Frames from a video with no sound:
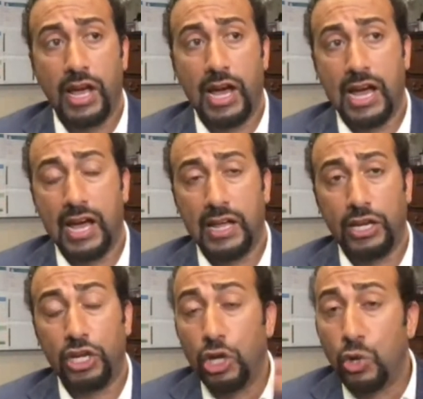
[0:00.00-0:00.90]
Uh,
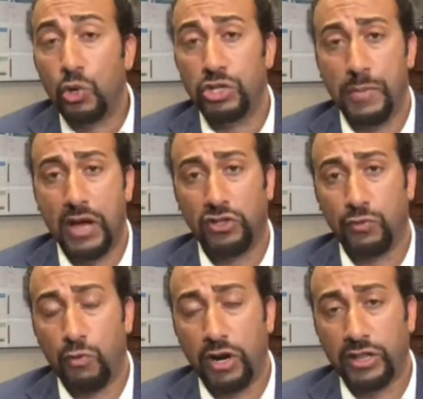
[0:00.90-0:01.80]
huge amounts
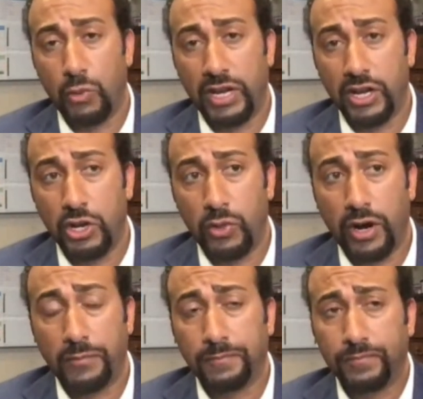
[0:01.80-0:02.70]
of work that we can do
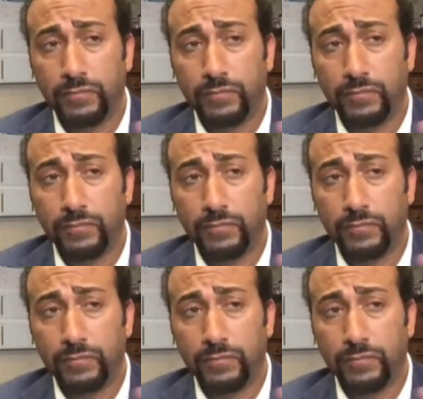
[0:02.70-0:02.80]
there.